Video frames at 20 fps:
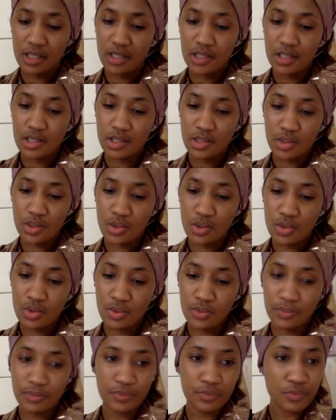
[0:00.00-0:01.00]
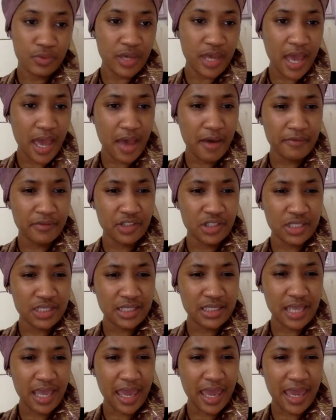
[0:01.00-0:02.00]
So we have
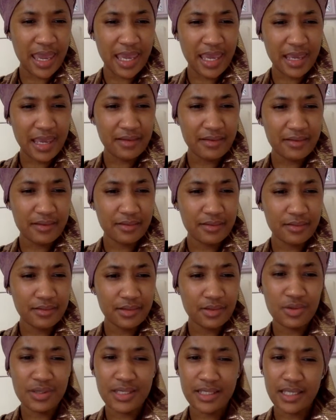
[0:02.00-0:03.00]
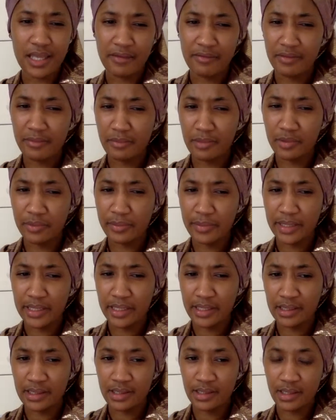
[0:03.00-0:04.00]
just 7 more
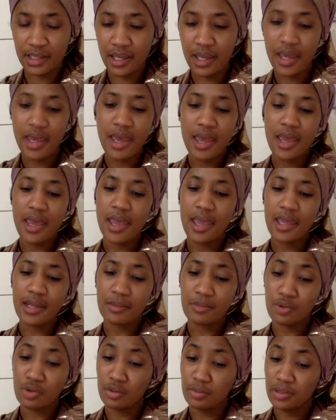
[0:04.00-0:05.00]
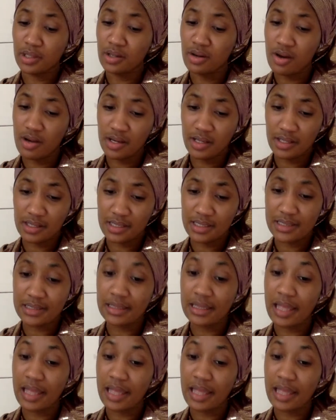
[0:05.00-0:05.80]
minutes, and I'm going to be cutting this